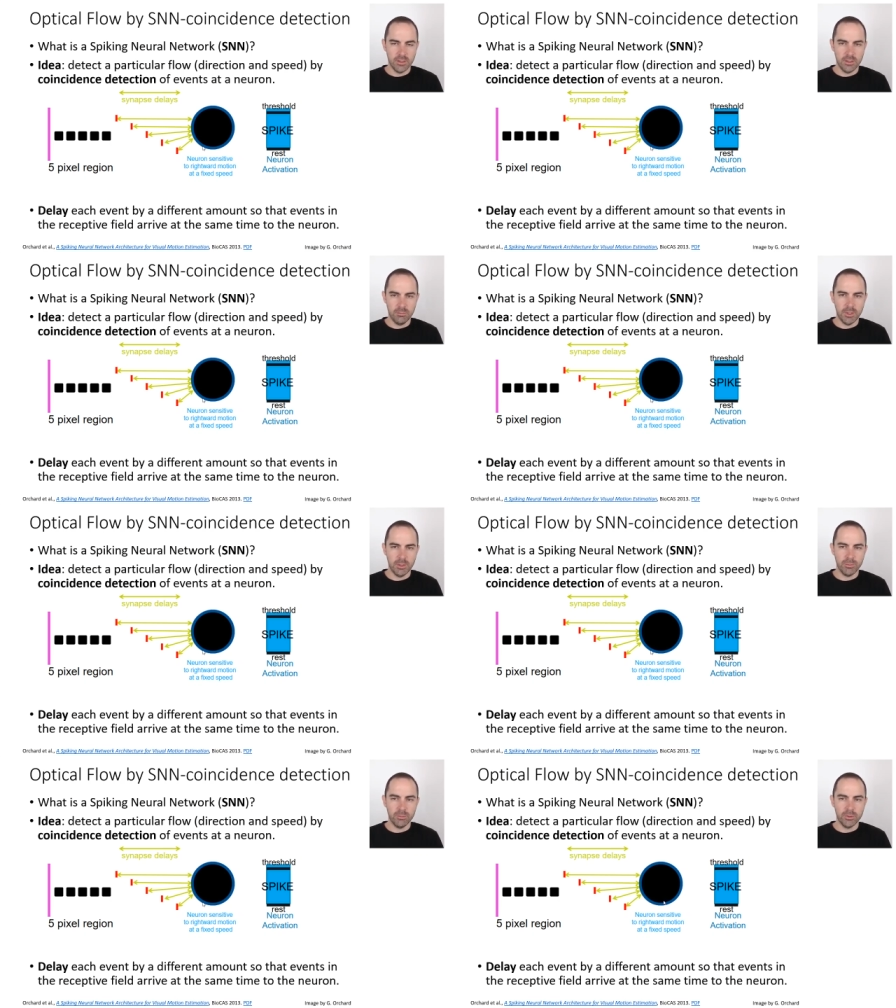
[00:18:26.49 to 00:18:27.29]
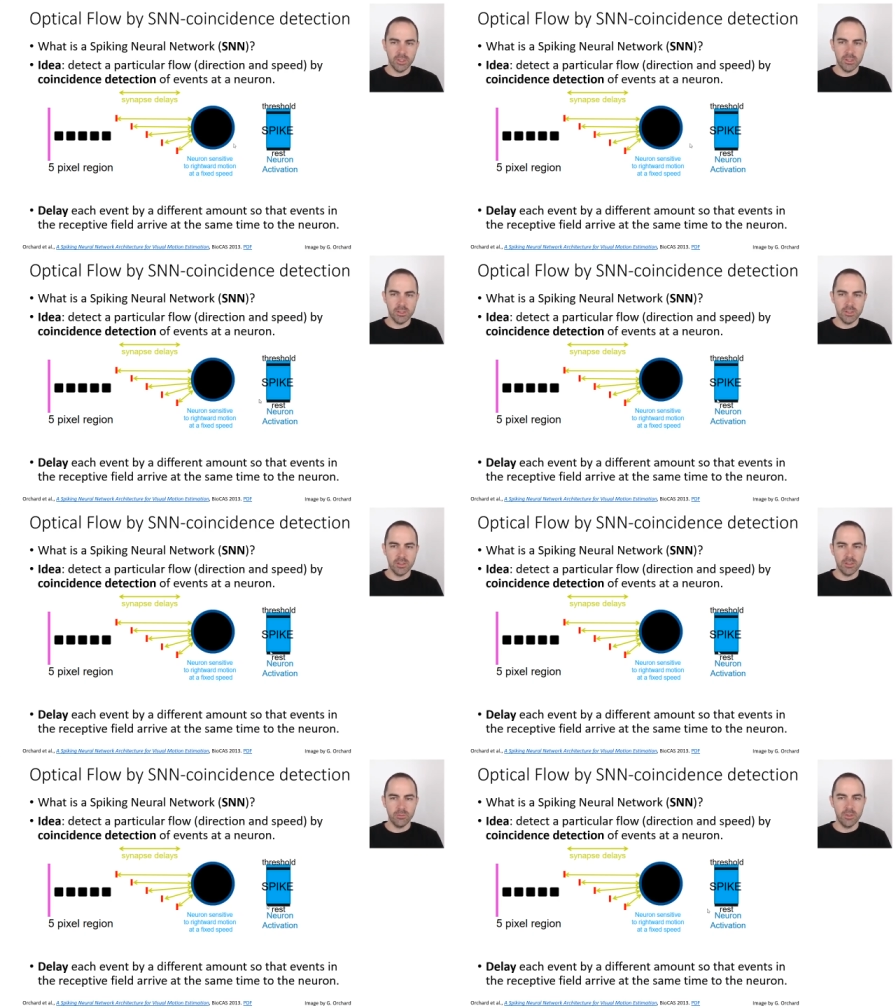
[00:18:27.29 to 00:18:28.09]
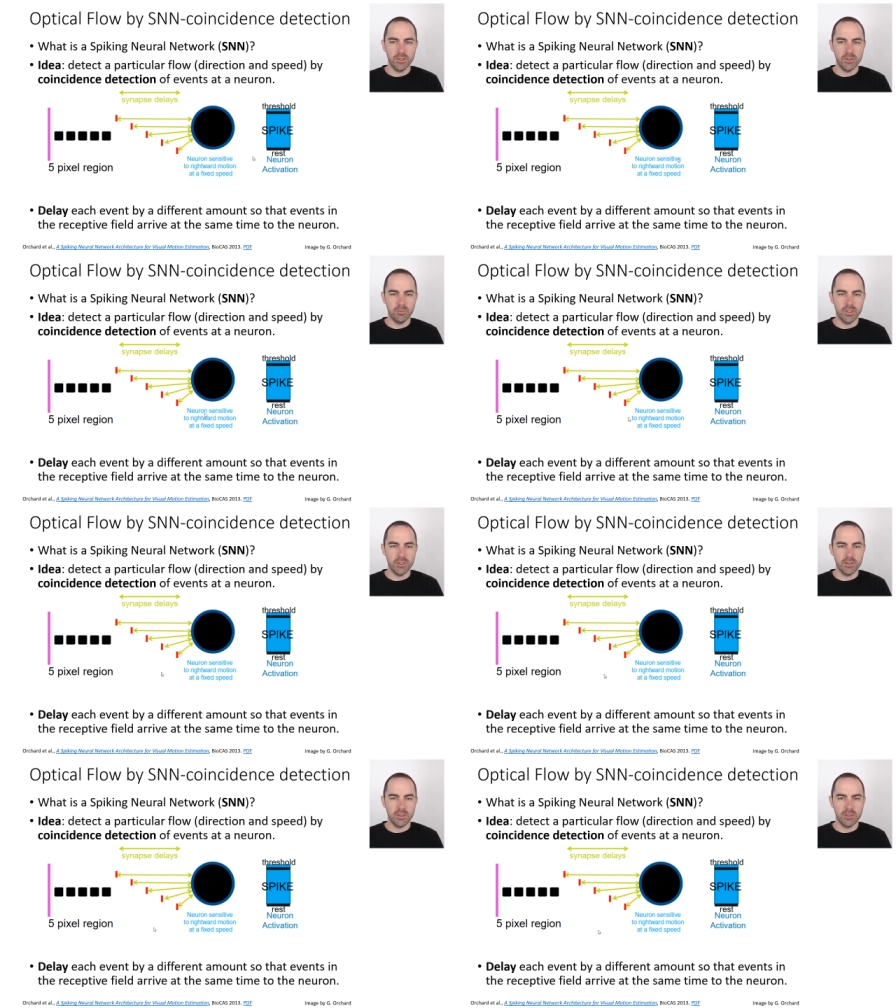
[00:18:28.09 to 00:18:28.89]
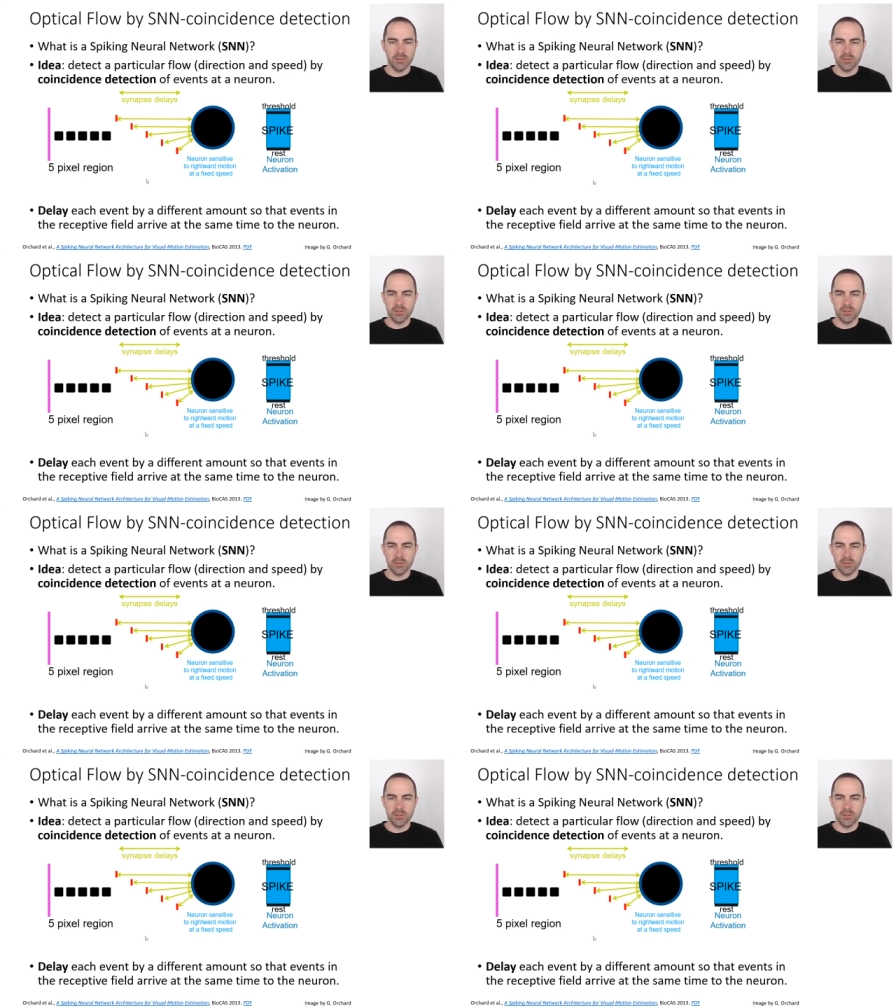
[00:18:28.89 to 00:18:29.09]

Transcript: the membrane potential and it will spike,